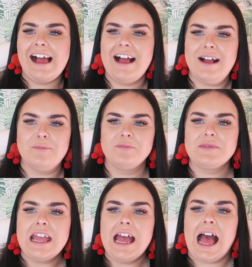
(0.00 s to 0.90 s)

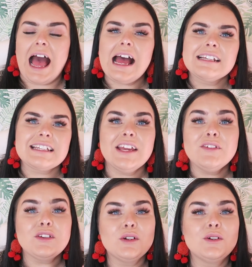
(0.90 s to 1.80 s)
And
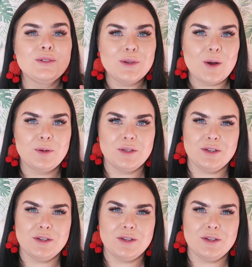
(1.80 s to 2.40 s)
if you're not plus